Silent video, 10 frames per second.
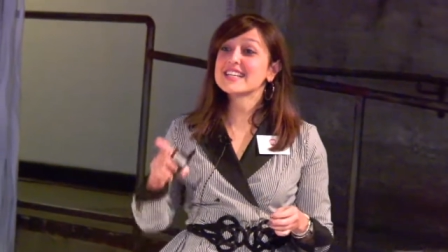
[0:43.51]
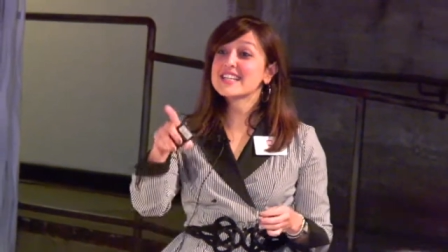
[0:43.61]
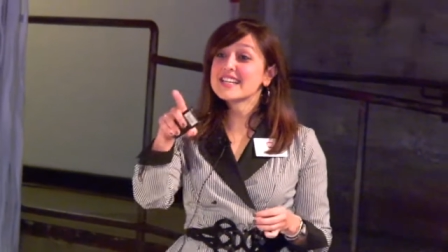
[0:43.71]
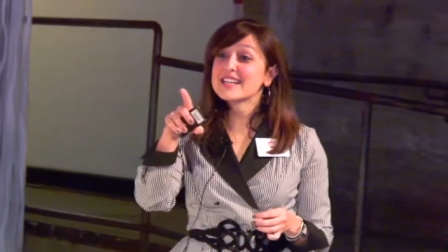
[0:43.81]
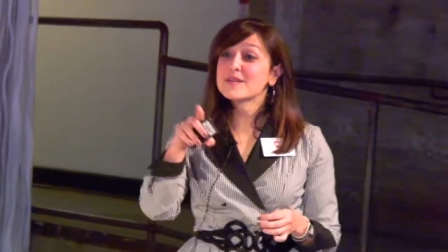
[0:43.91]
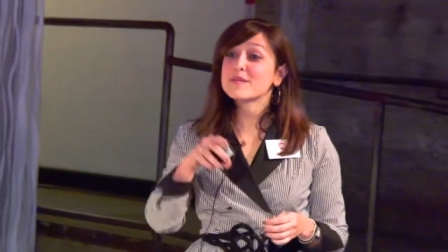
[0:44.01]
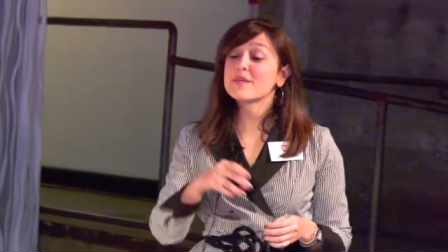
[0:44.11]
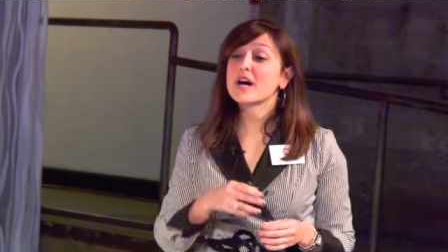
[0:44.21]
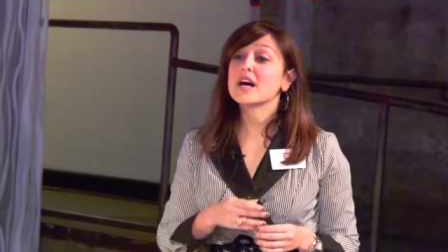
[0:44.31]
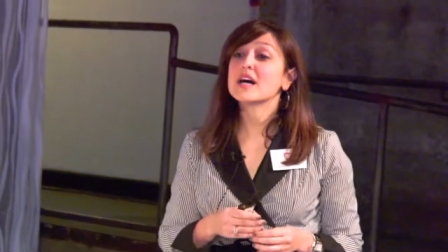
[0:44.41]
was there any
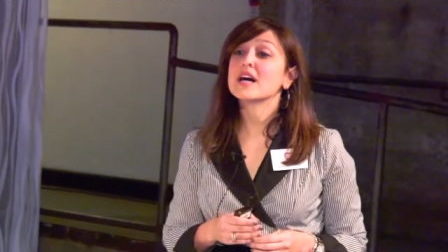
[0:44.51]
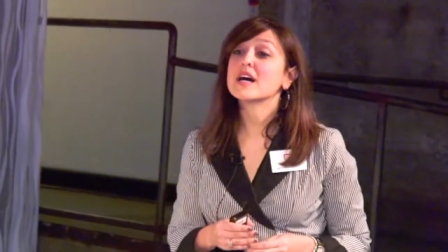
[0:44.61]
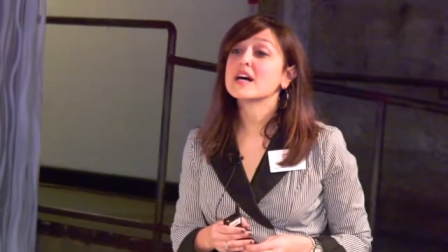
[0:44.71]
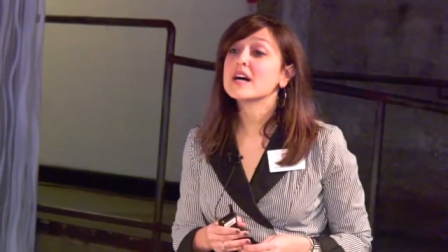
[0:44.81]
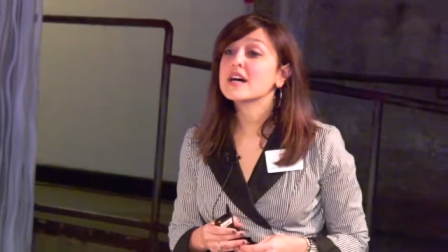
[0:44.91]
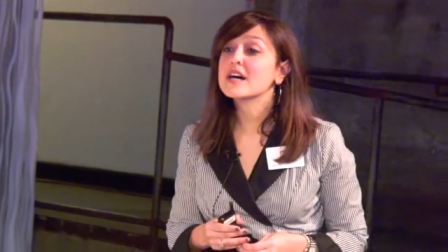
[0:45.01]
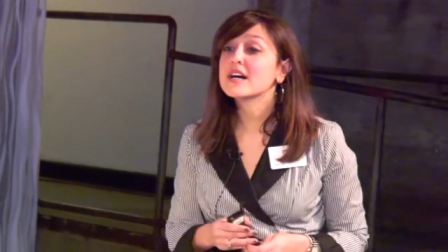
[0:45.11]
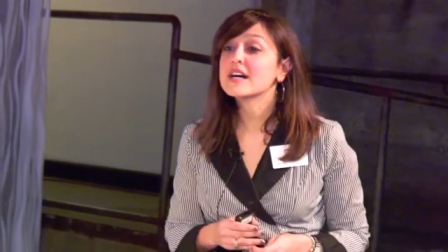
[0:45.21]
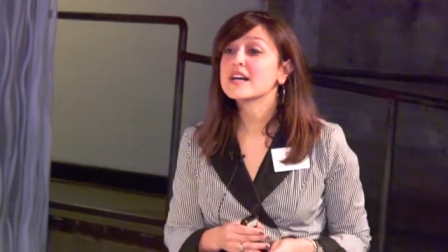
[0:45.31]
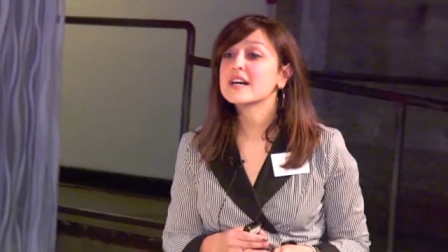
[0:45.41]
reason, Laura? Was there any
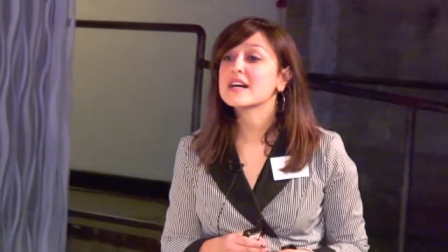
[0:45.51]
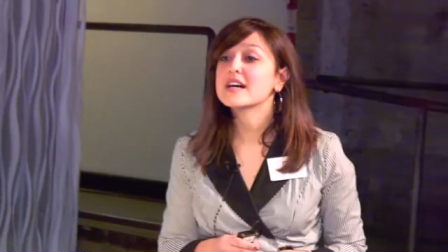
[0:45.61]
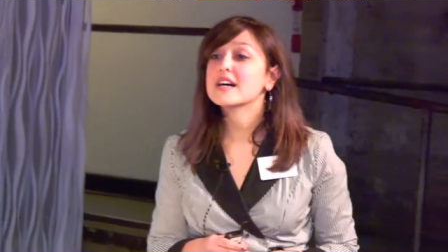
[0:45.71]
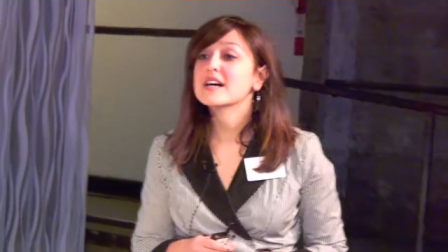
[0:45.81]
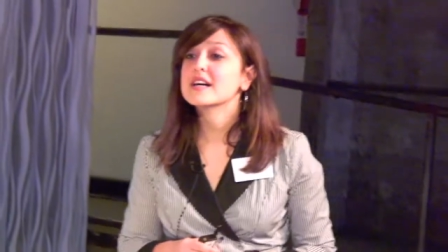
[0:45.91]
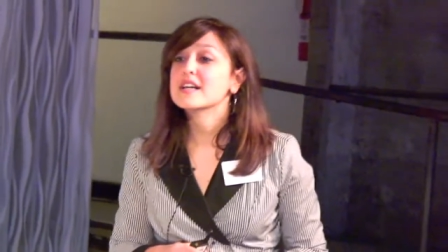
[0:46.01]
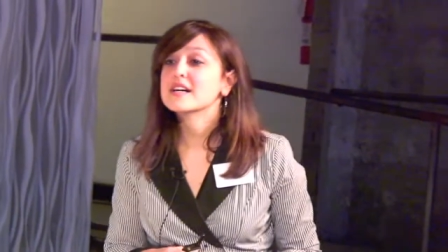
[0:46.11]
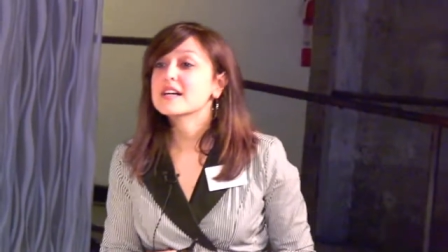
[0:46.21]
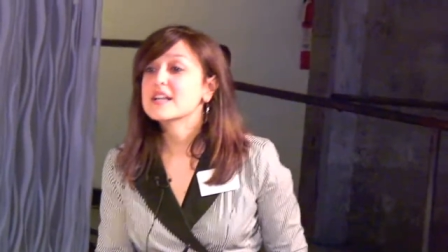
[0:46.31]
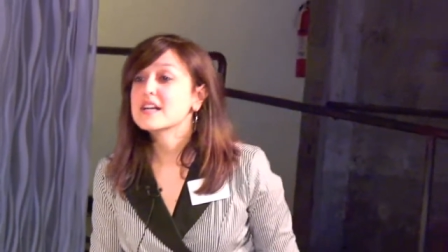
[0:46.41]
reason why you didn't
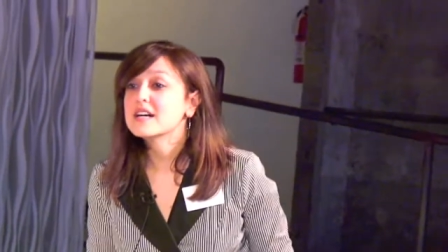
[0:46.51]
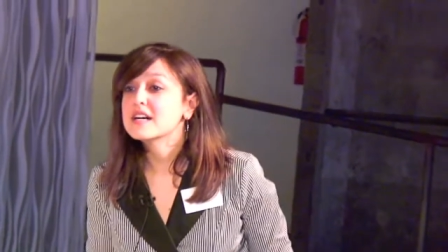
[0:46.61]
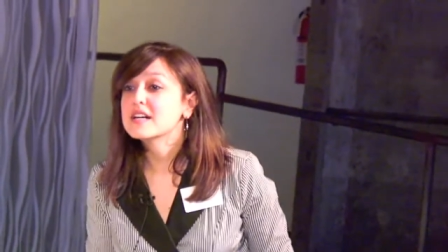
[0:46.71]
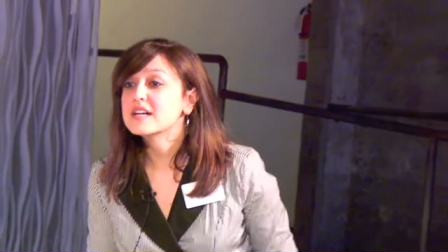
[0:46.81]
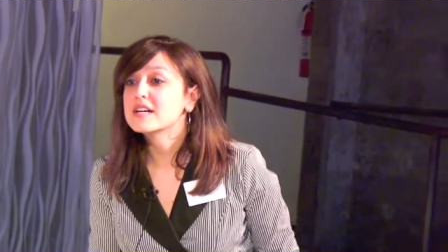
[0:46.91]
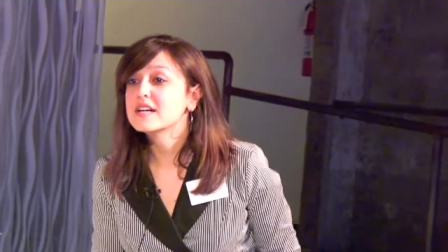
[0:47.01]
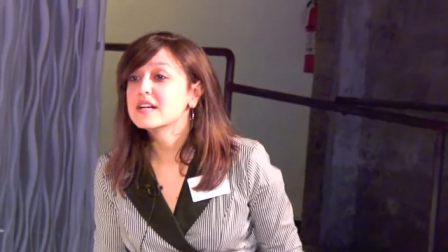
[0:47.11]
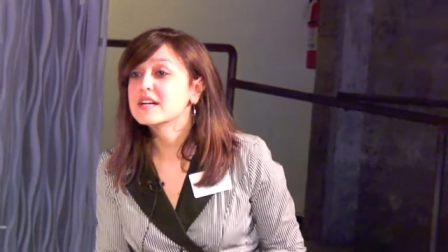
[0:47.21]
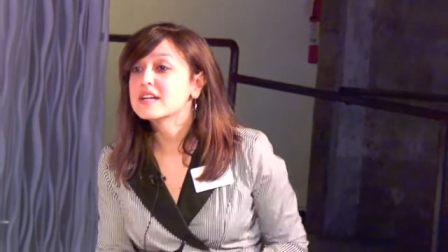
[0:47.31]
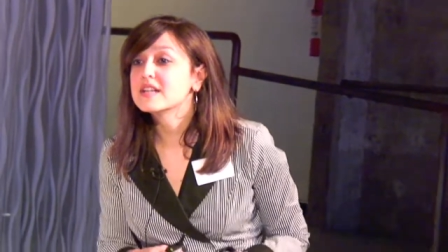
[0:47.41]
include the uh,
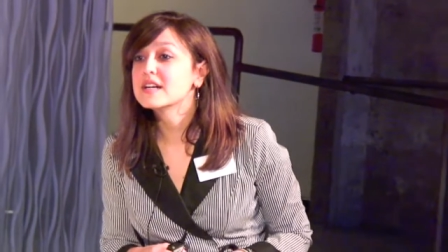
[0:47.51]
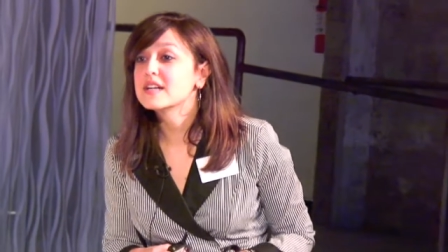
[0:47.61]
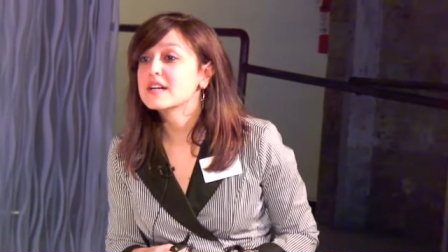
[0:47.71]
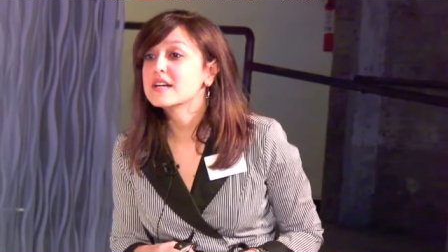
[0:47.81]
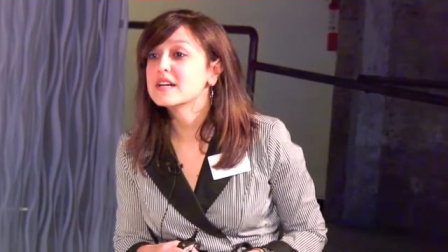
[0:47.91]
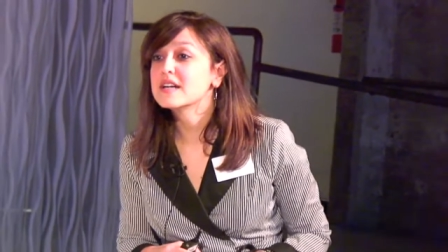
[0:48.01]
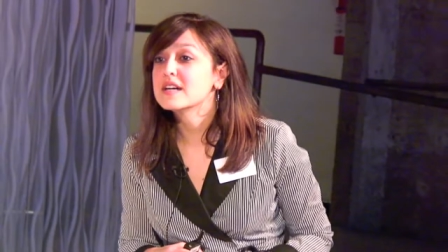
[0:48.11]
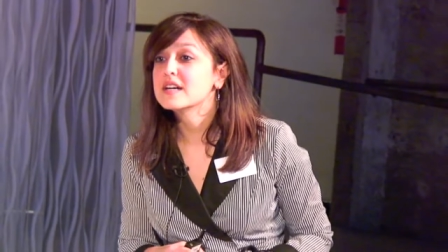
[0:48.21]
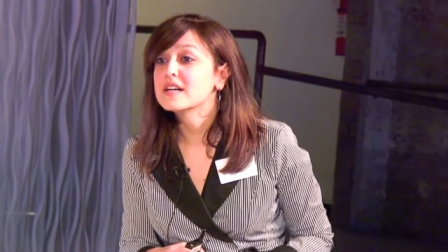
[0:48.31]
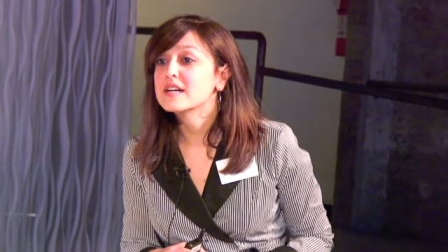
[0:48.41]
new Beetle in
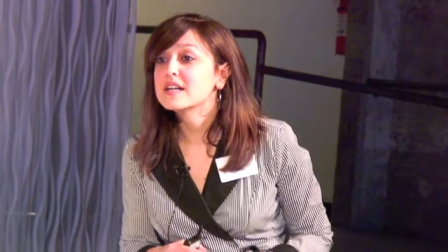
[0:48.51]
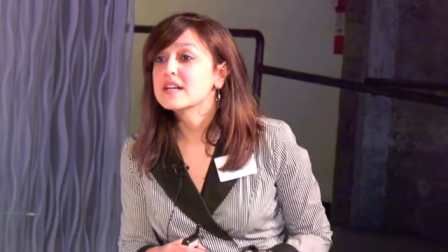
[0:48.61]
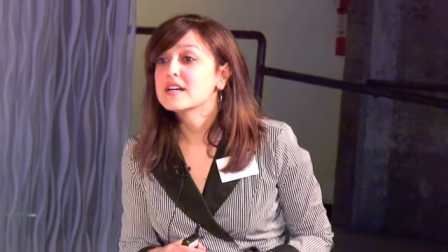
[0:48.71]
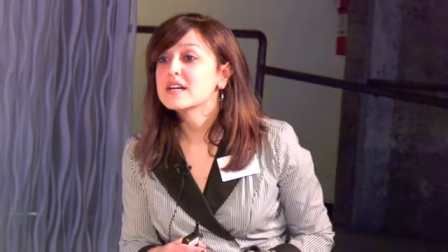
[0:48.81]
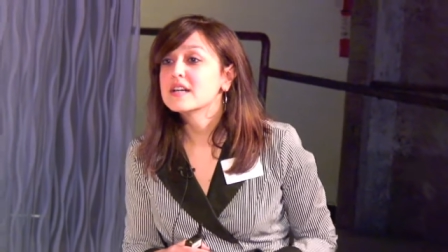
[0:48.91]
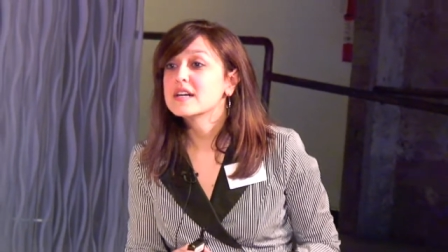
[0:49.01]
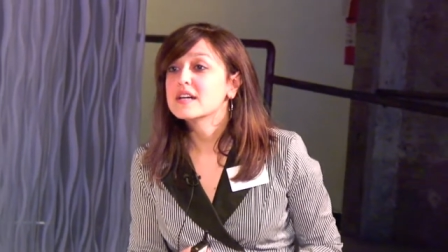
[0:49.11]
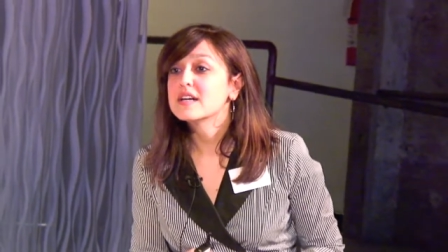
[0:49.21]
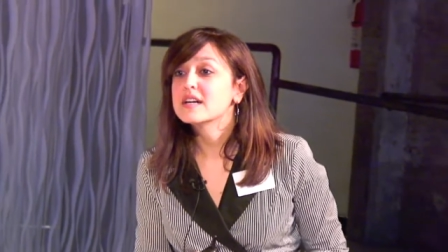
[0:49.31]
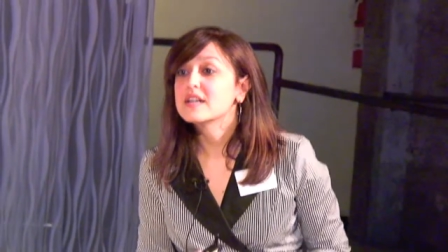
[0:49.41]
uh, as a
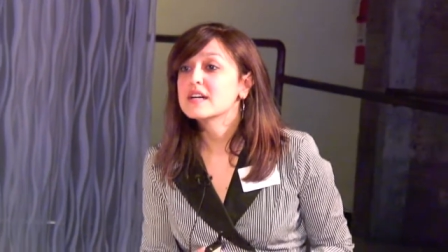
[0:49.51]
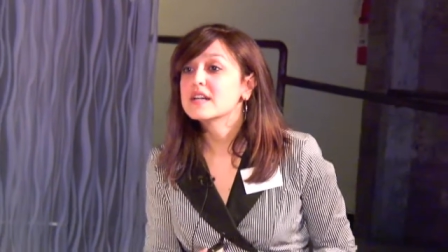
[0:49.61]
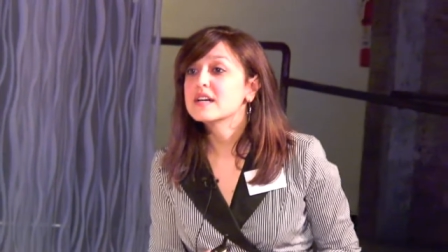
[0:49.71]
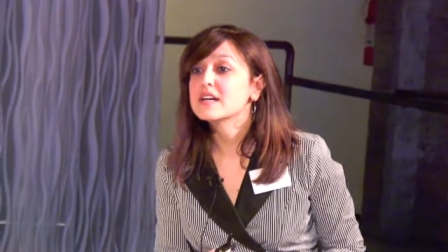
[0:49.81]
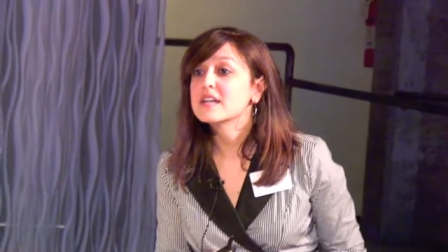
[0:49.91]
competitive vehicle?